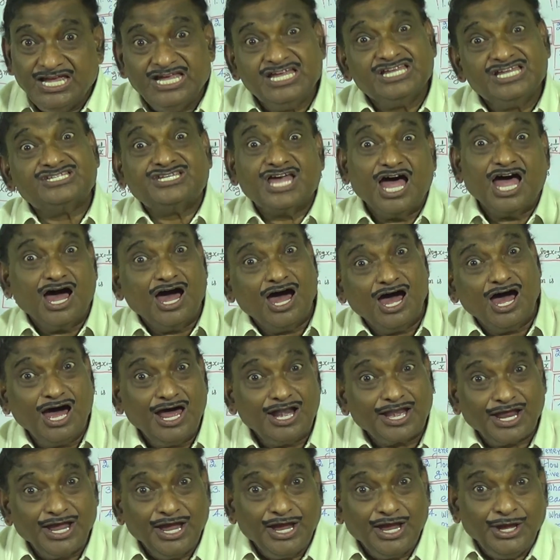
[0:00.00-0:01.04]

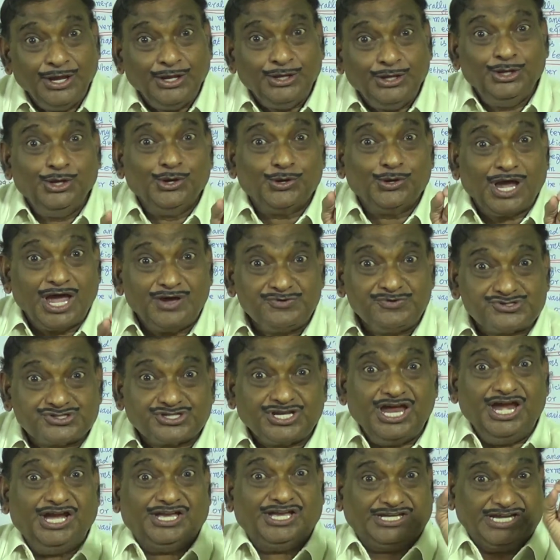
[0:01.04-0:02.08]
Sir, you have
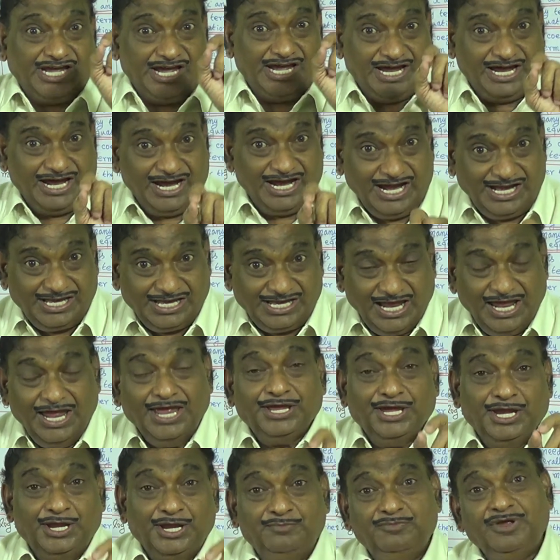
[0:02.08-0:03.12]
stated
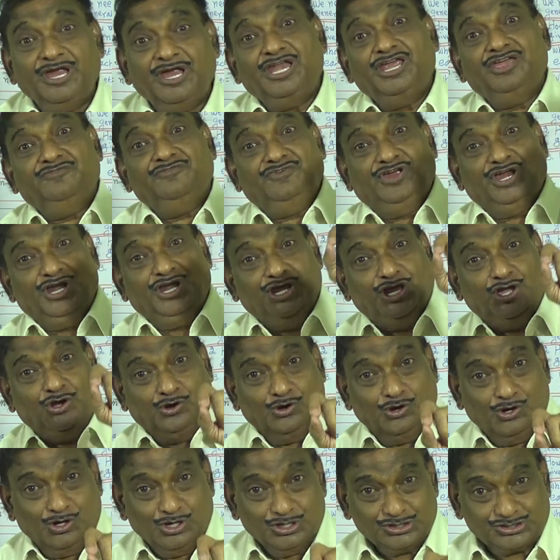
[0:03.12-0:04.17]
in many
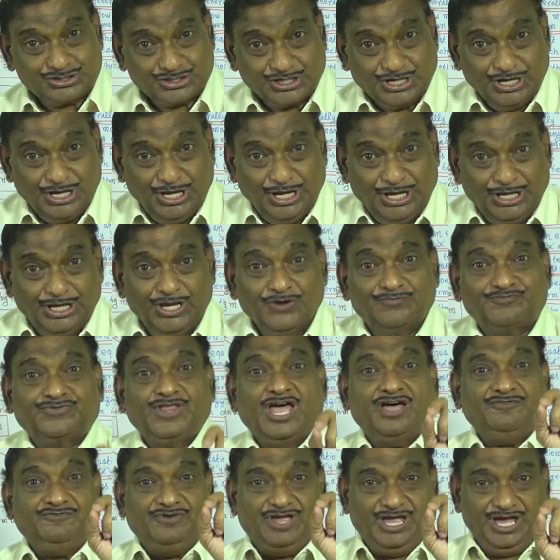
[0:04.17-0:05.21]
videos, if
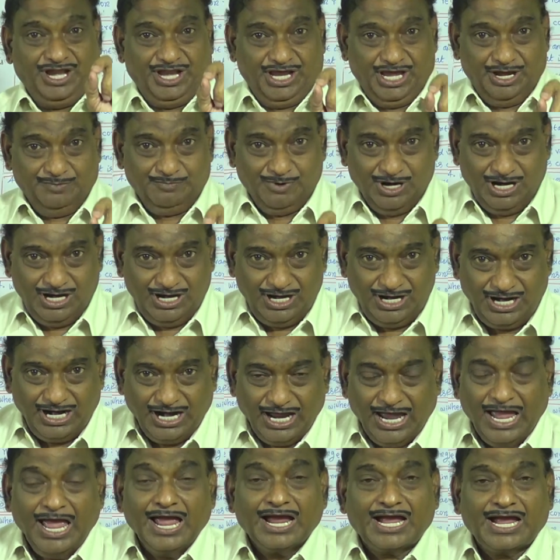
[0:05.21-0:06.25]
the
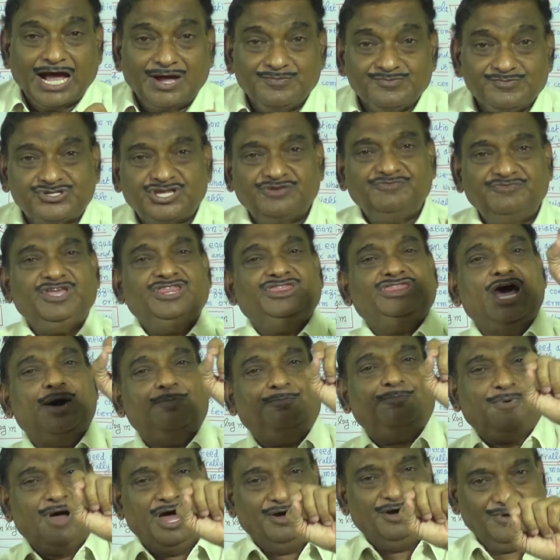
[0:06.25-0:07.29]
variable comes with the
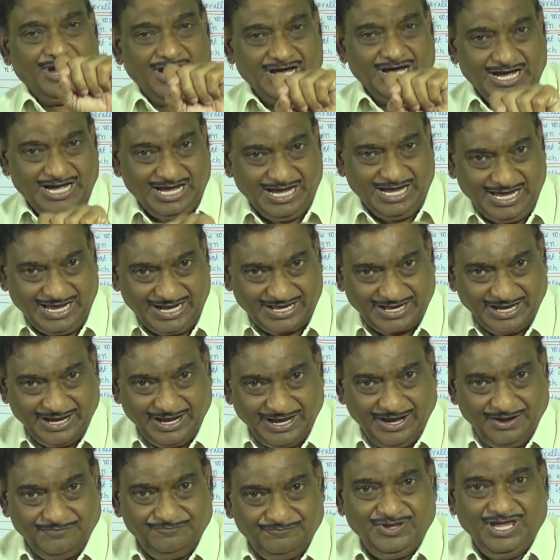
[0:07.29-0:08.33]
power,
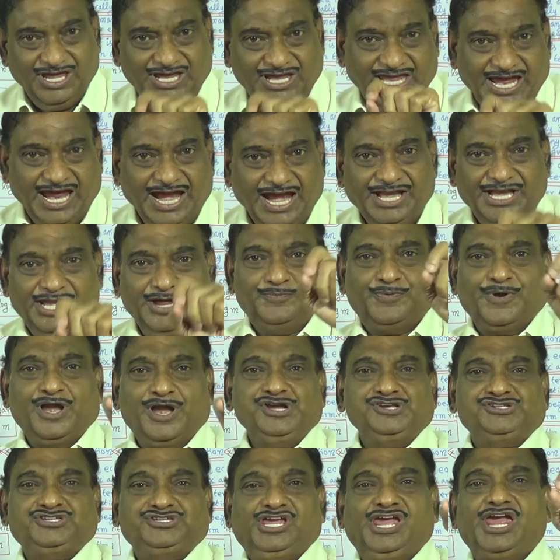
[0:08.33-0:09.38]
we can
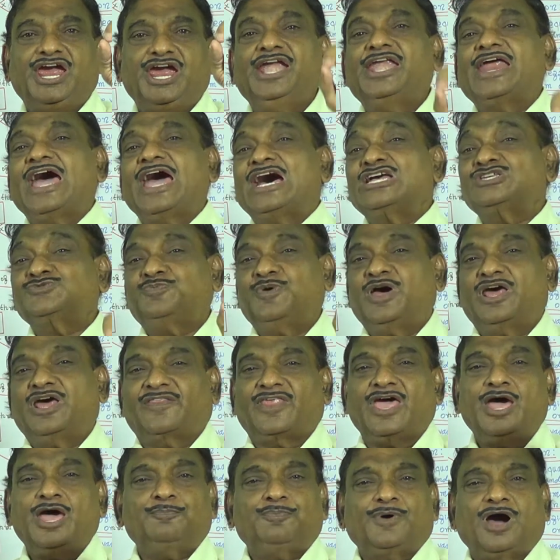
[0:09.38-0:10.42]
differentiate as per
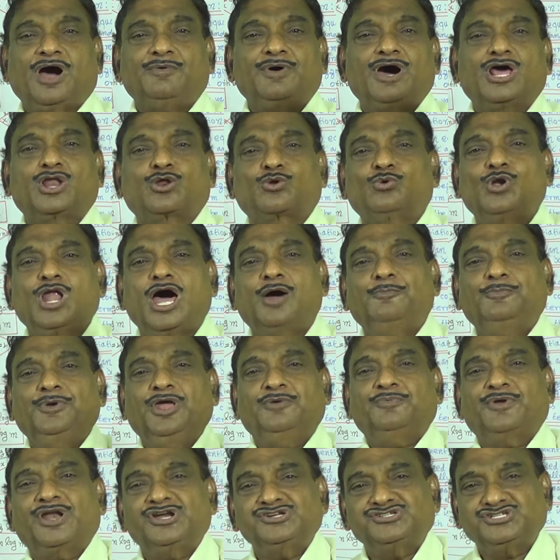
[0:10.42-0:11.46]
the power rule of
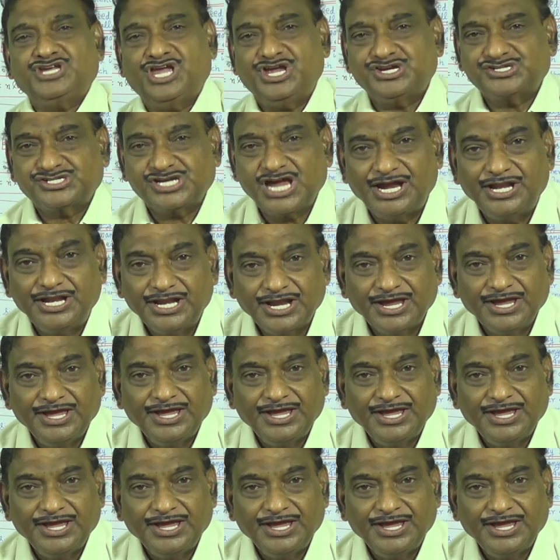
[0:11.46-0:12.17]
differentiation.